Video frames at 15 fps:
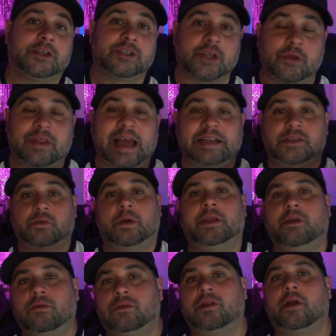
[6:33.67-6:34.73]
So that's
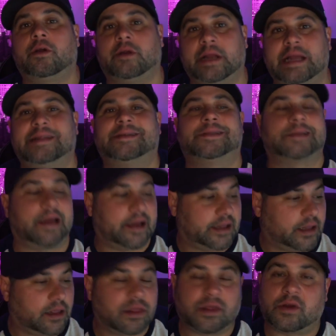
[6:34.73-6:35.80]
what you learn
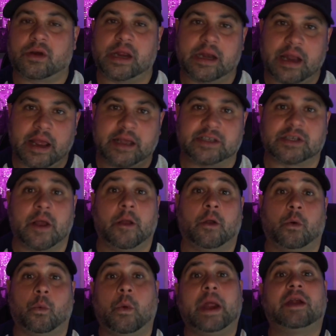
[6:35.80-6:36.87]
inside the 30 days:
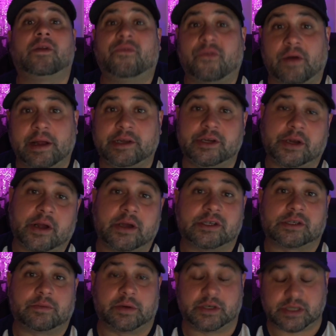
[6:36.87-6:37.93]
where to find your
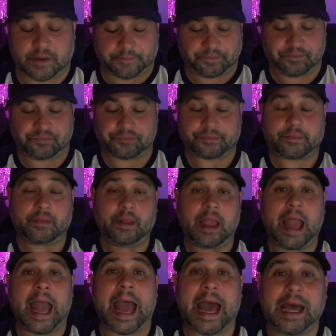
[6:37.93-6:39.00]
customers,
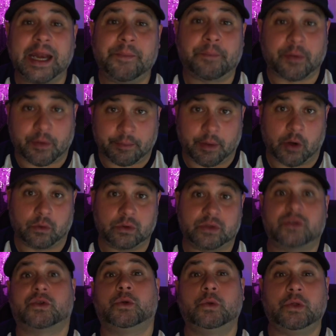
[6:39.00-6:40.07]
how to
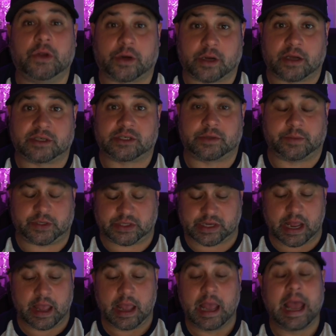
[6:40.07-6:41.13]
promote to your customers,
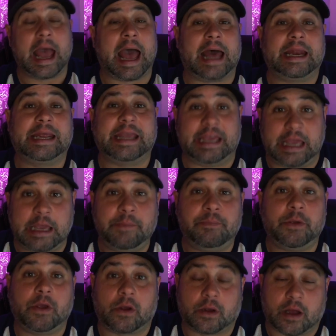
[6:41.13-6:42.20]
how to
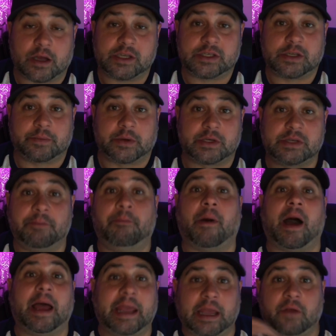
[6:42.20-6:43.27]
keep your customers
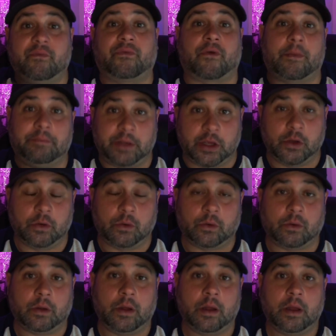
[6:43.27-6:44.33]
buying from
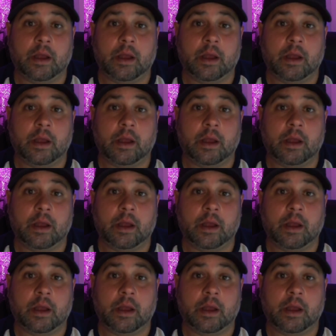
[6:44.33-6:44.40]
you